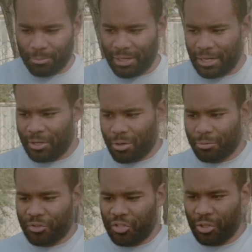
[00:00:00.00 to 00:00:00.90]
but I
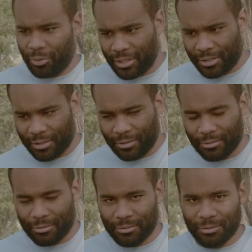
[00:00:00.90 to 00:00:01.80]
don't do it.
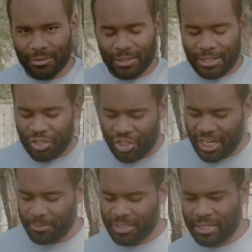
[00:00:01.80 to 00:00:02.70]
As
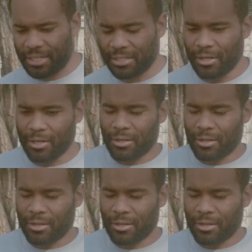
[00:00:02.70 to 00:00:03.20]
James says,